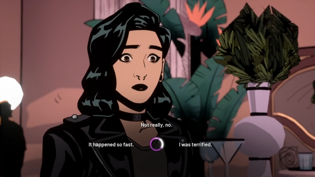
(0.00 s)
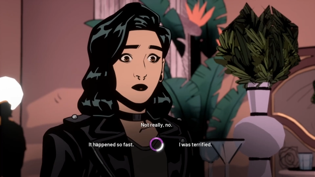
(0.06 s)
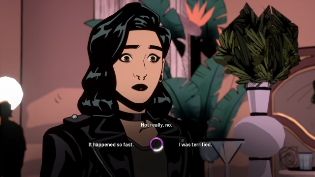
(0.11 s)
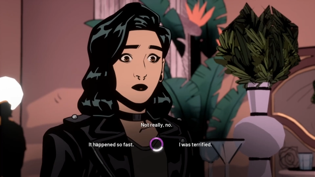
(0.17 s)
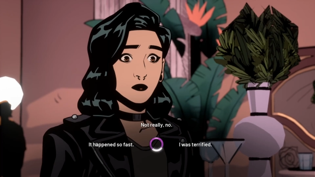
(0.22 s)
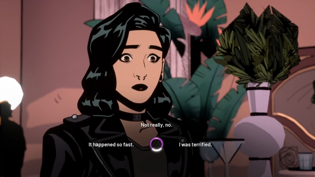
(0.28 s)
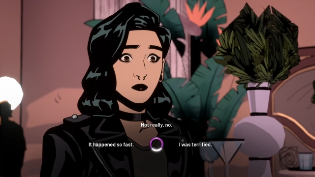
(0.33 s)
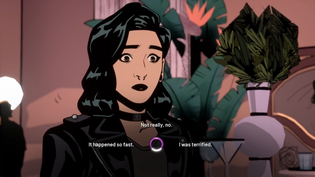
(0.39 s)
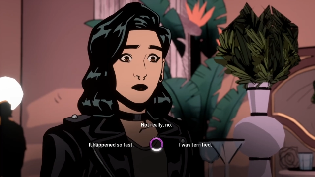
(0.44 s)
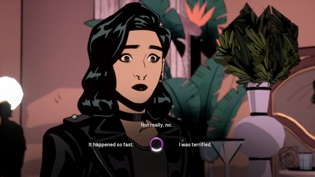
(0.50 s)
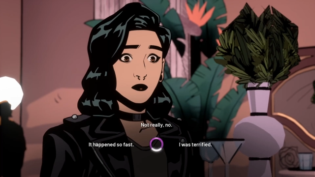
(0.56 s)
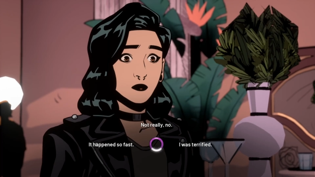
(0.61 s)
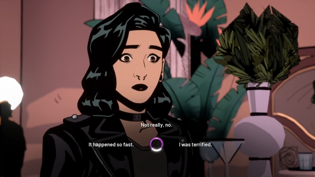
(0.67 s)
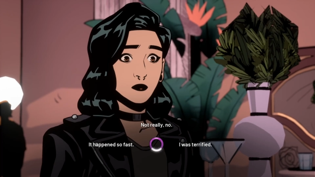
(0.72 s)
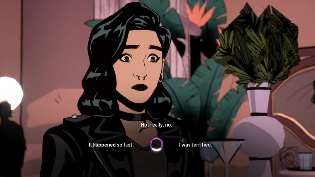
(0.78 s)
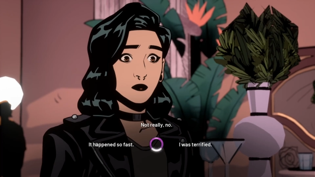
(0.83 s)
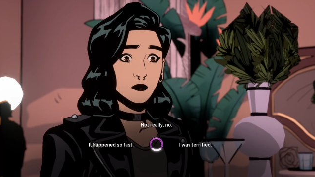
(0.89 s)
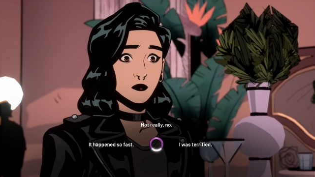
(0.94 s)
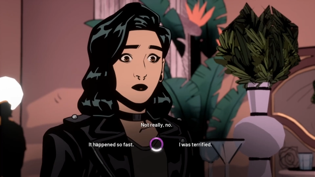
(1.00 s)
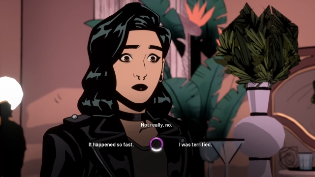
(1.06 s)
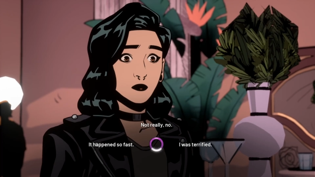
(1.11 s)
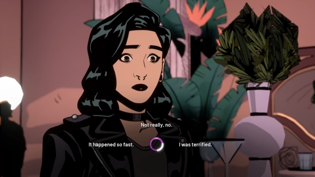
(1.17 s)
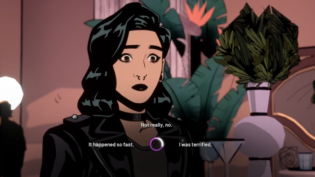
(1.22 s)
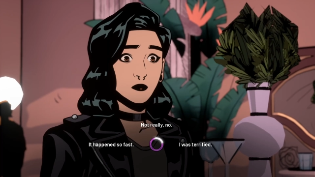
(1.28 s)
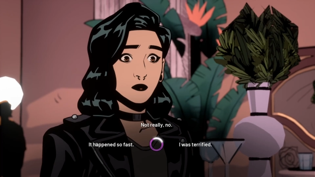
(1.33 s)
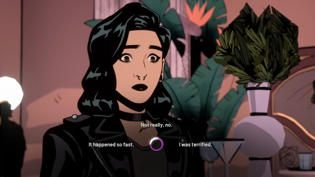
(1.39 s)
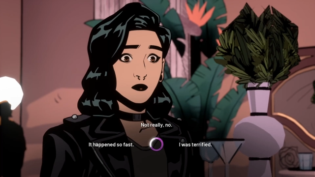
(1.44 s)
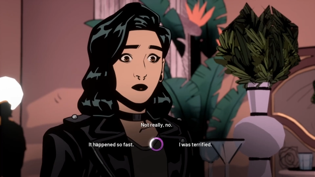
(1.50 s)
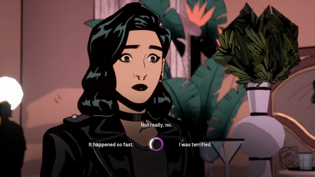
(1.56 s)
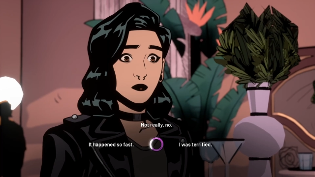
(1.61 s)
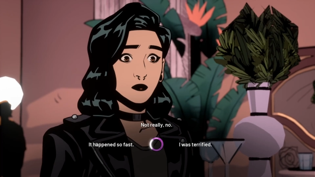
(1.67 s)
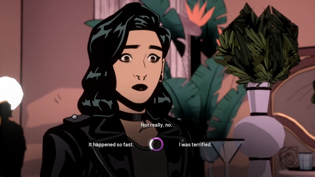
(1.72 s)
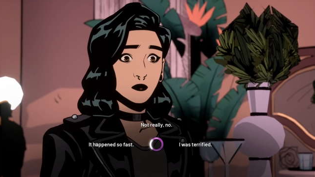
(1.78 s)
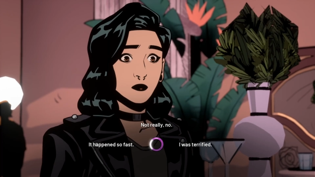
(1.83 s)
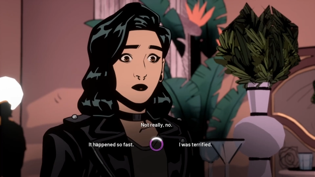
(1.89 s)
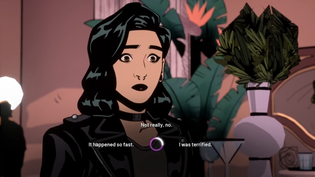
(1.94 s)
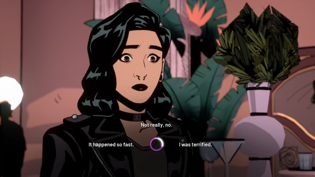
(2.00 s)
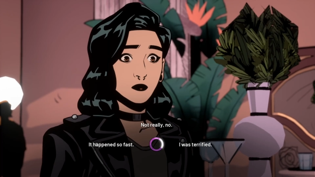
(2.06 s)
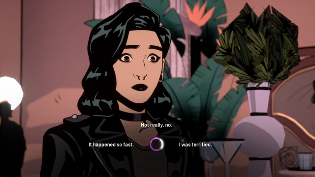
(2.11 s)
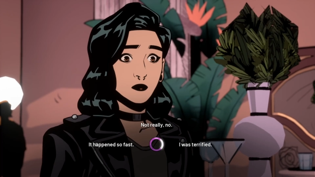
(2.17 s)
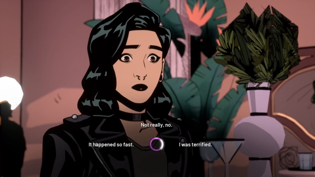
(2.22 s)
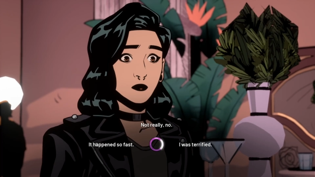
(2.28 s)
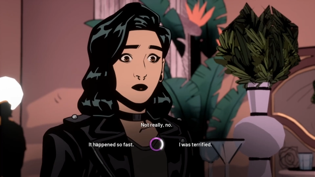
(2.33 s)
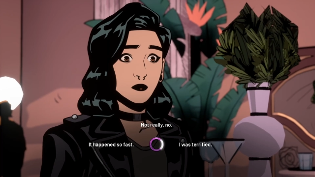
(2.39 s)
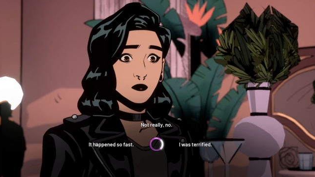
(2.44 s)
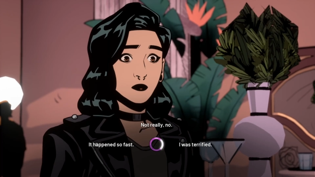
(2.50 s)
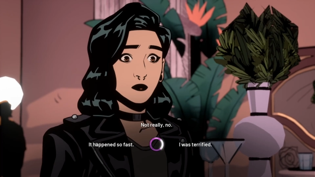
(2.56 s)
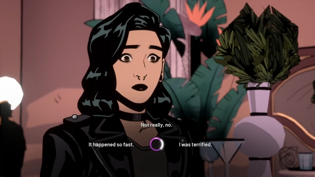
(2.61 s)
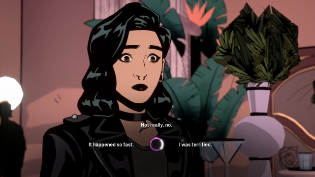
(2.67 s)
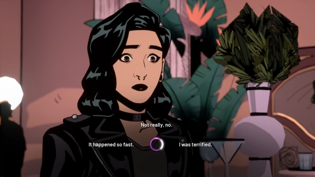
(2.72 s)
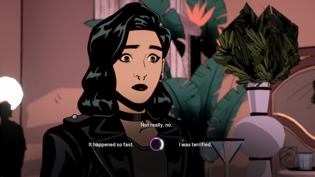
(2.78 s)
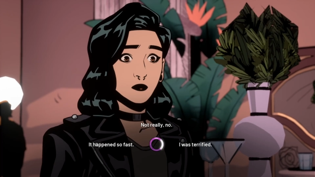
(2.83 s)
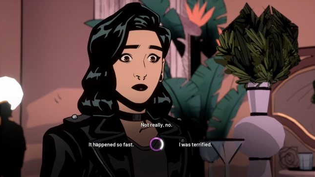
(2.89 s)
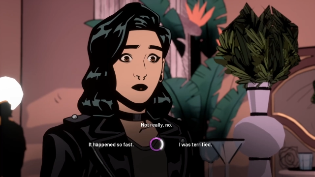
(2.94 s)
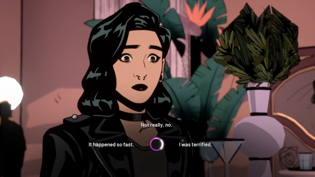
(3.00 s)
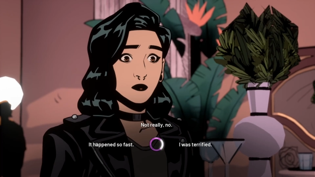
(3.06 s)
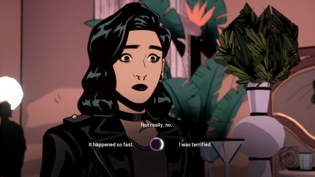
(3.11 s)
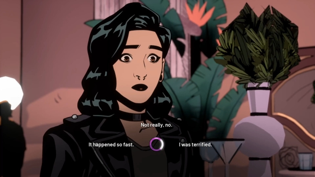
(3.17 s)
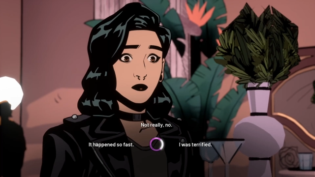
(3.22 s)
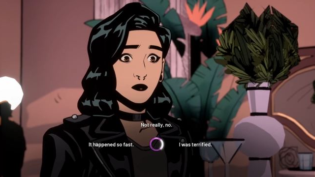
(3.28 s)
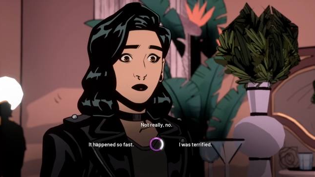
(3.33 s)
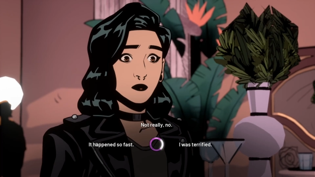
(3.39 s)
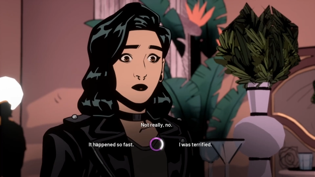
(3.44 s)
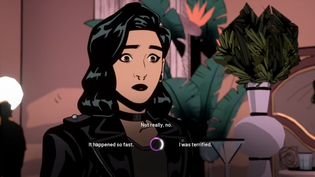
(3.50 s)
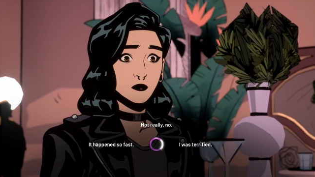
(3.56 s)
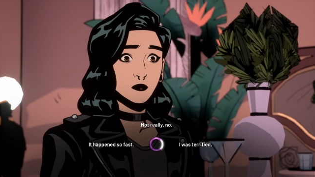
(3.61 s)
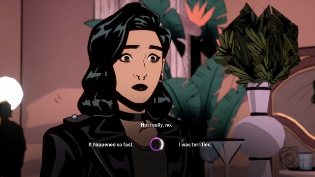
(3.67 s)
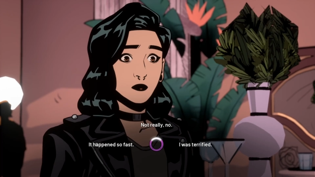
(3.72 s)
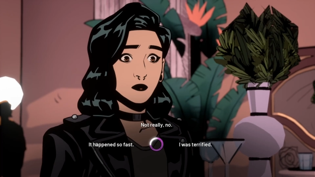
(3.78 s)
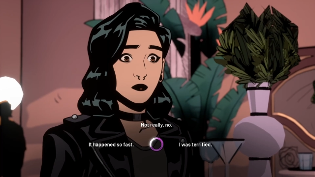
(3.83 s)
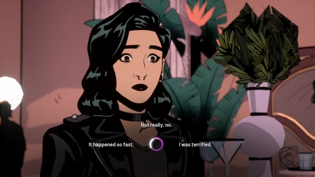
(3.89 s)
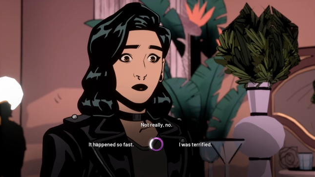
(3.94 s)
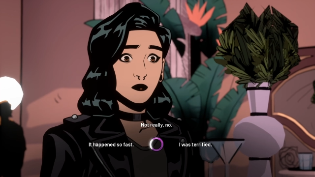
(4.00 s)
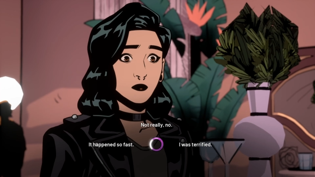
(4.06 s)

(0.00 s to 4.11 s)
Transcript: Nobody speaks.